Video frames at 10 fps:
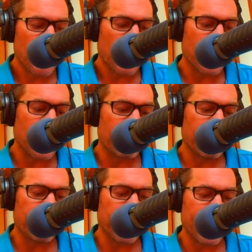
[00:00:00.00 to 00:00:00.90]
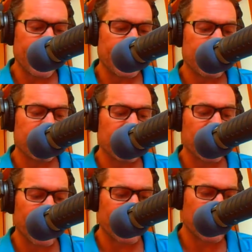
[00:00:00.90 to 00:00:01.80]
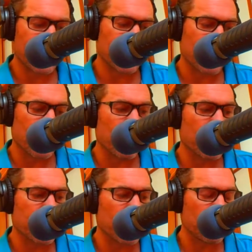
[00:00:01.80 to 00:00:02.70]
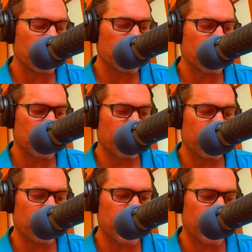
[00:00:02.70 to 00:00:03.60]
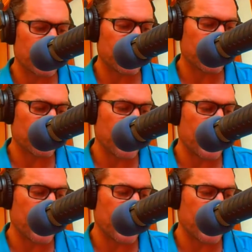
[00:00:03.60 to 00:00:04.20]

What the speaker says: I love different challenges, and I'm always open to different challenges.